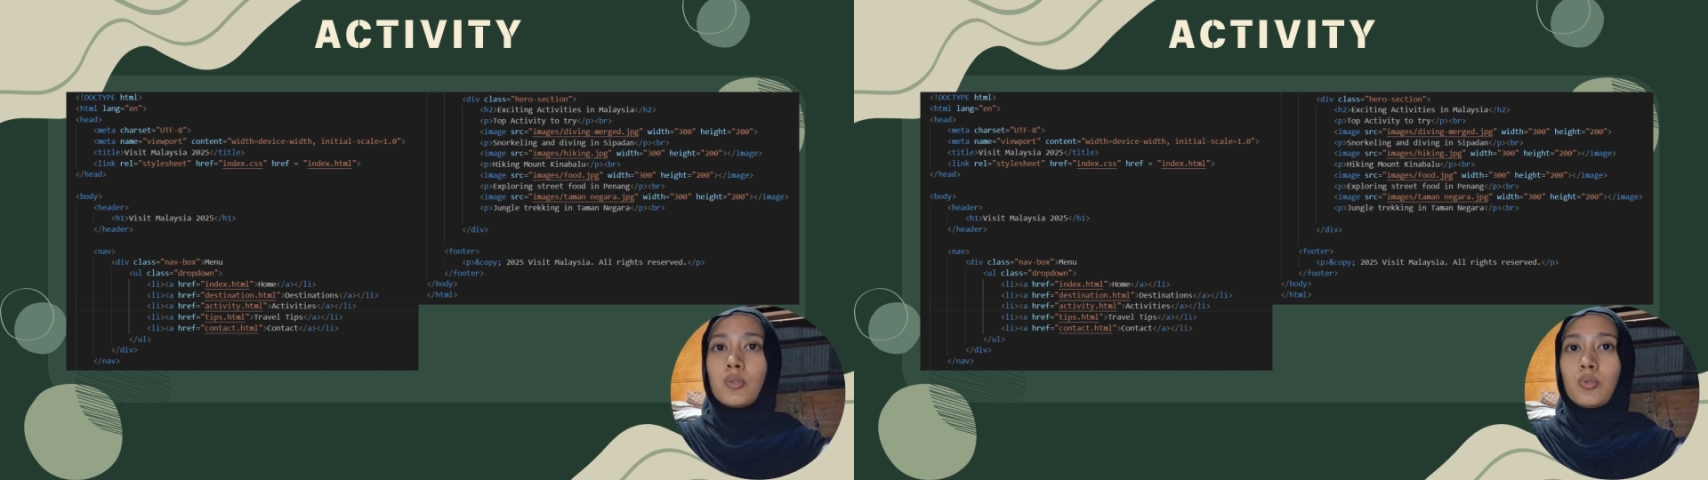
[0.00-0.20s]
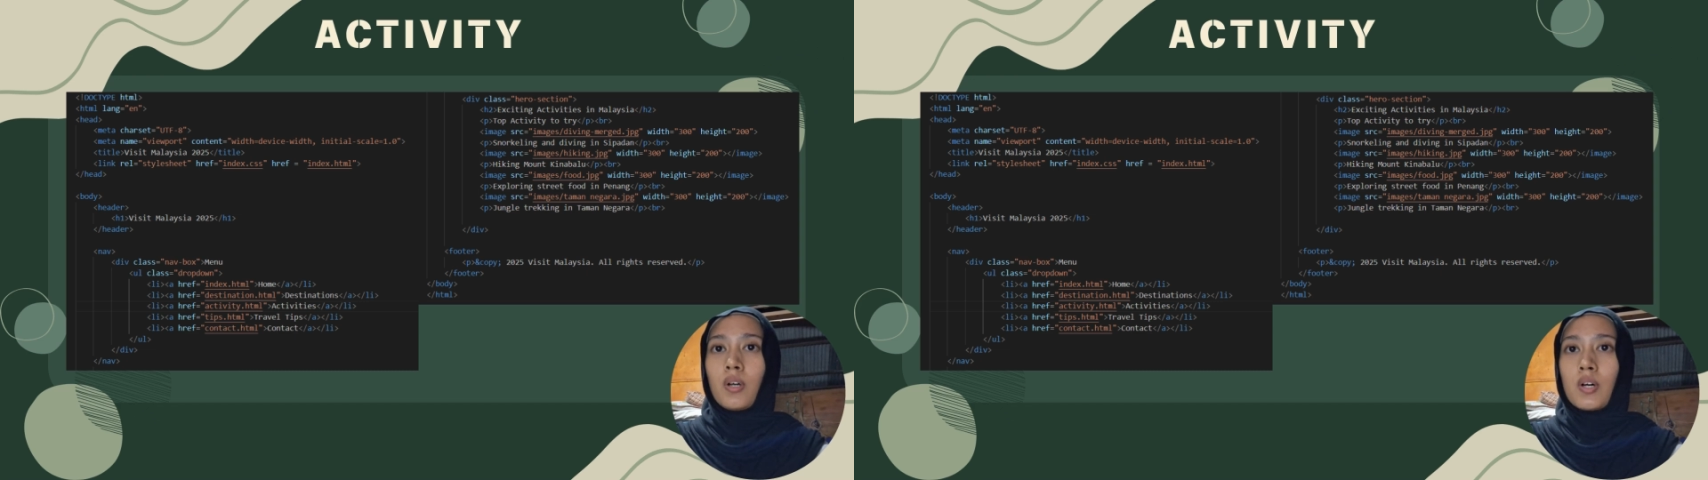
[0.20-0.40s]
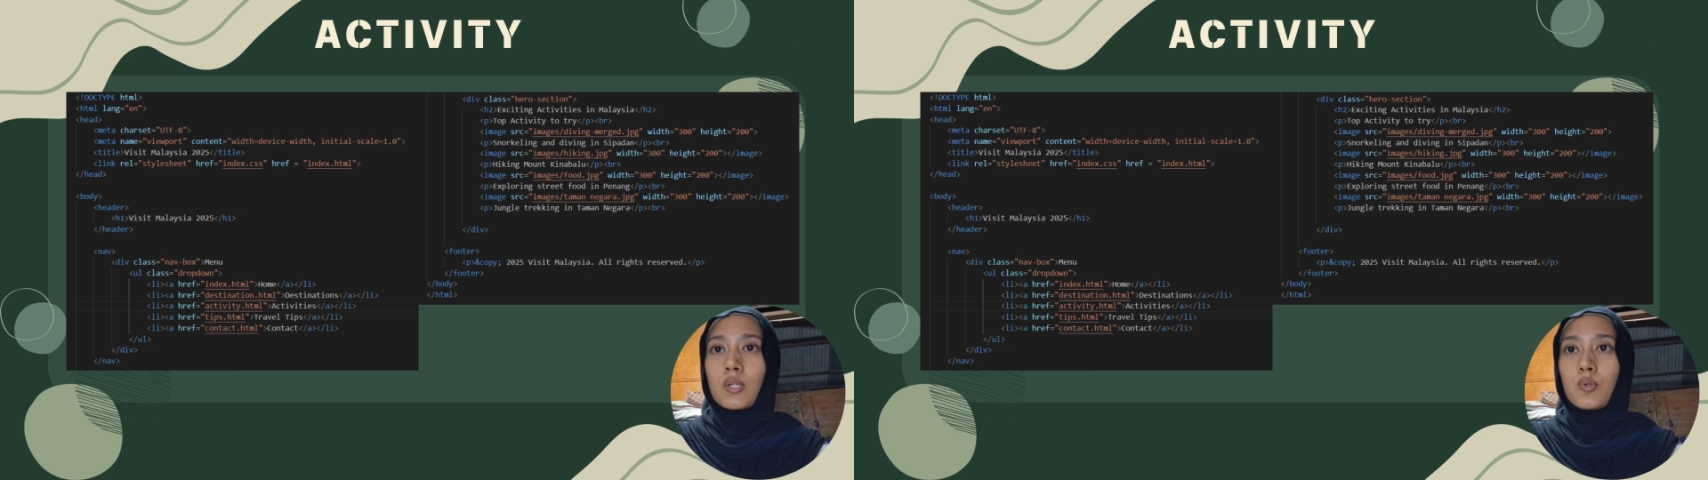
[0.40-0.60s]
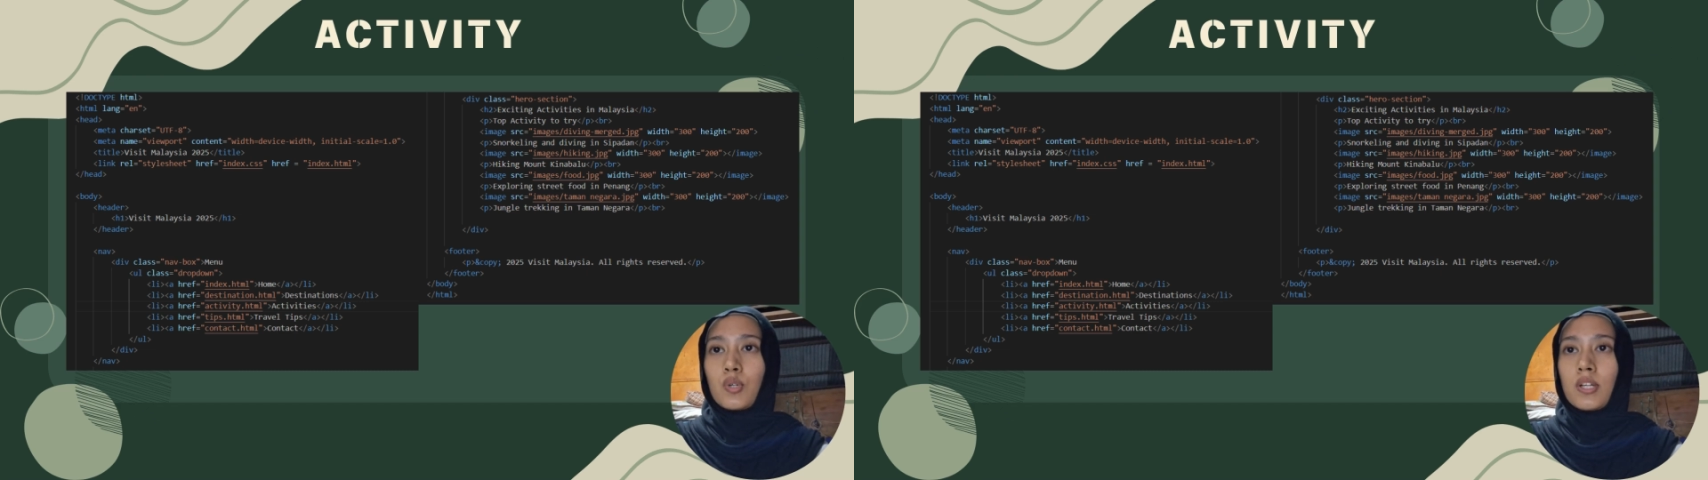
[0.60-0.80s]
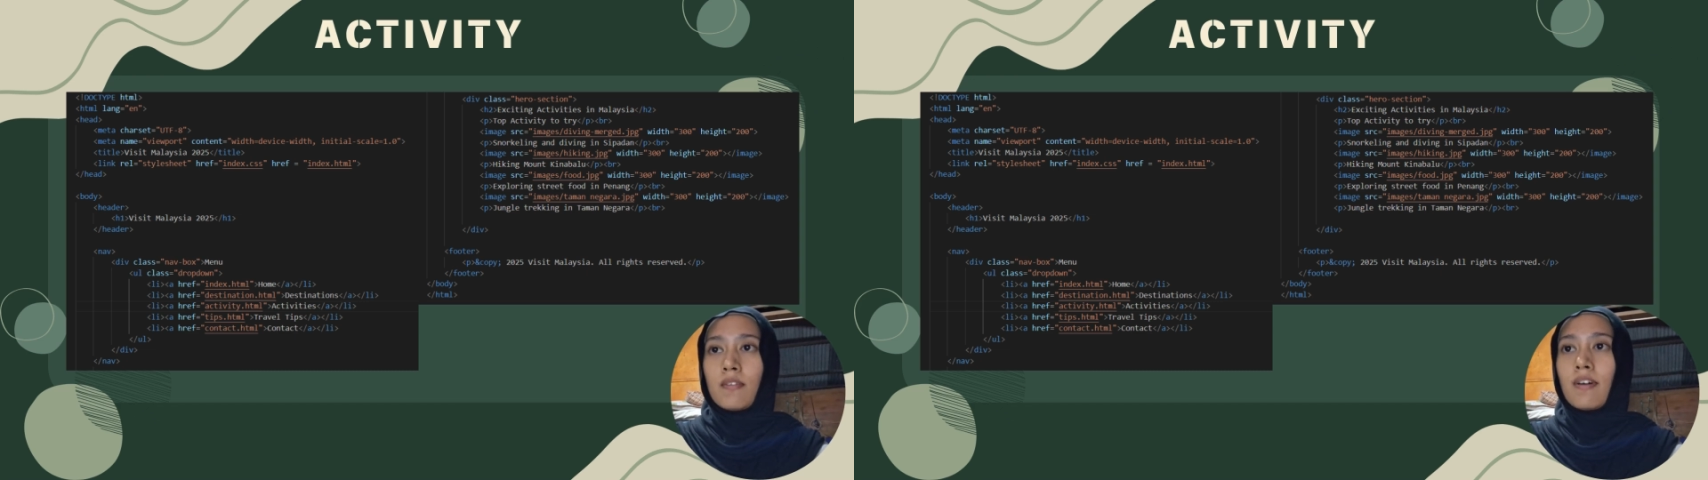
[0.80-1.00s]

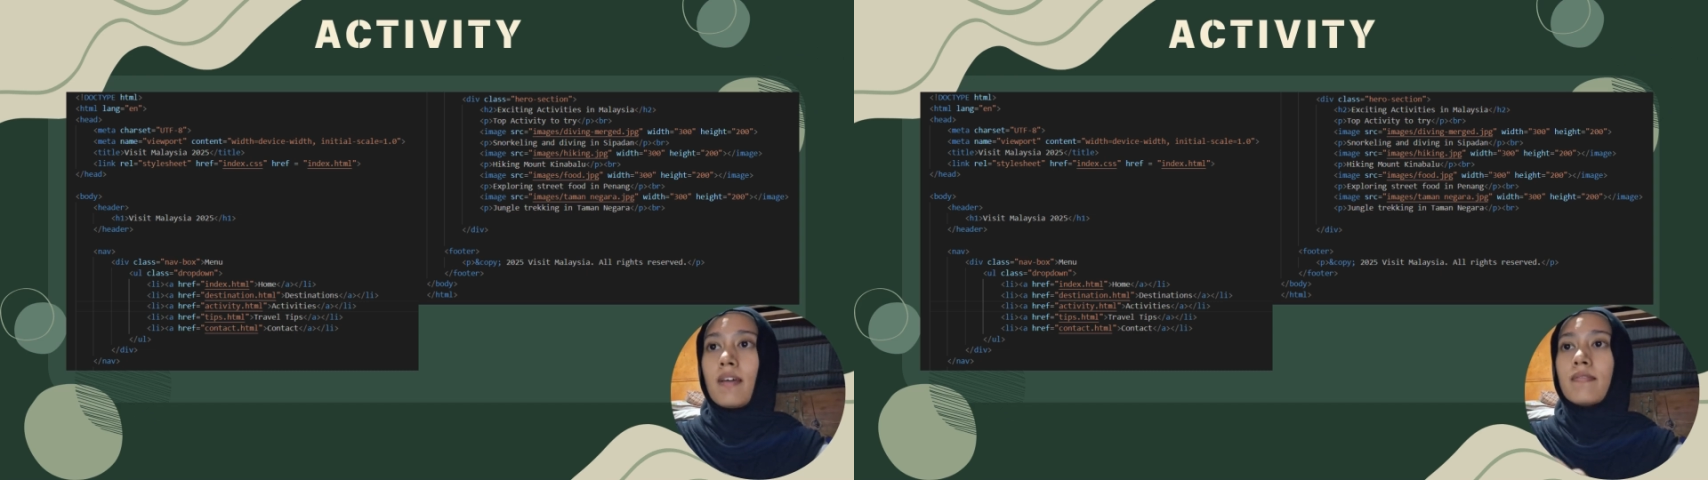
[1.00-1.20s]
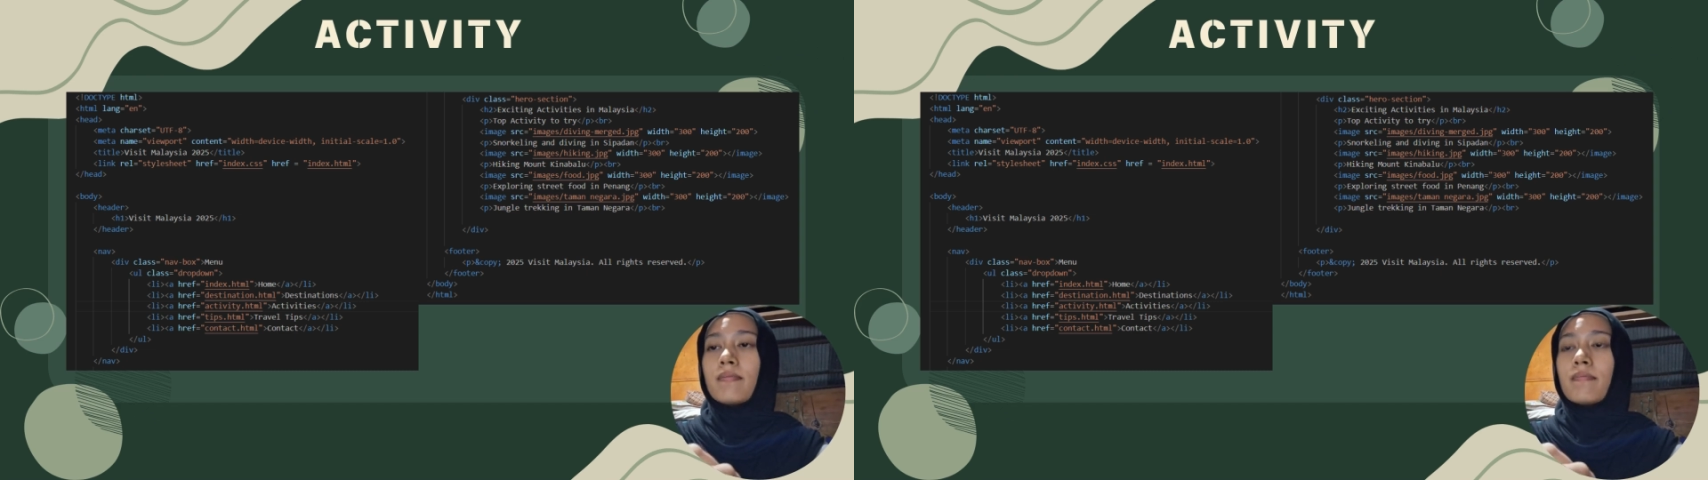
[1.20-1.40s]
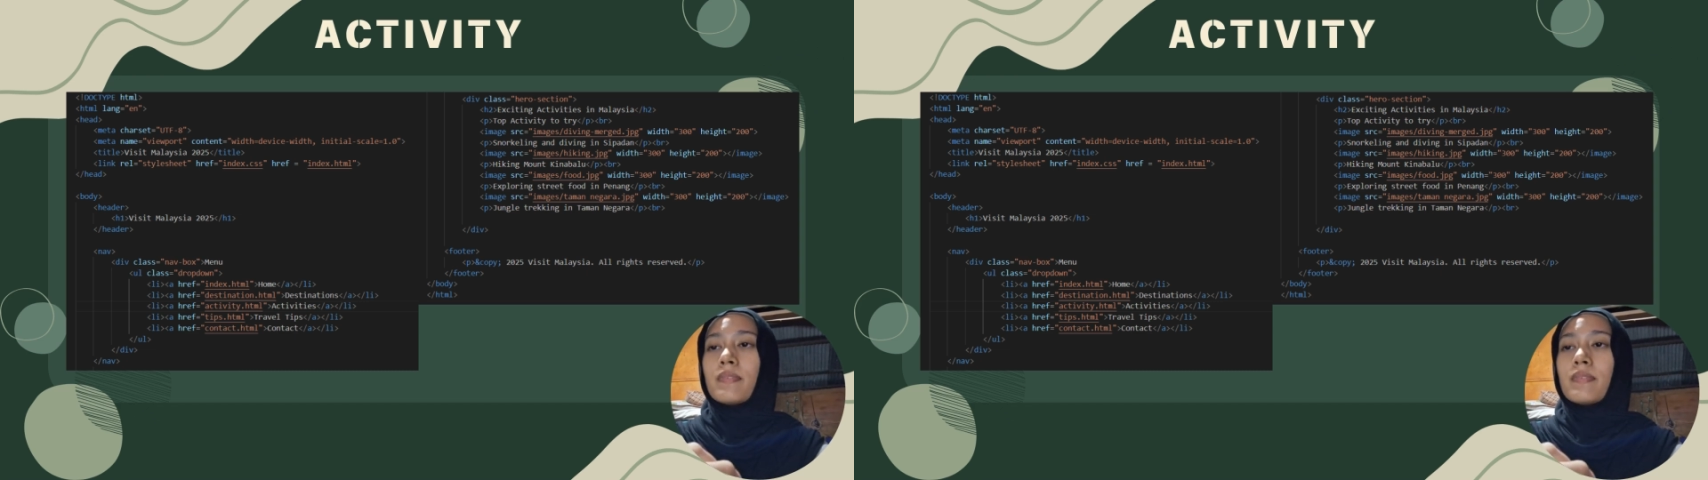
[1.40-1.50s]
2025.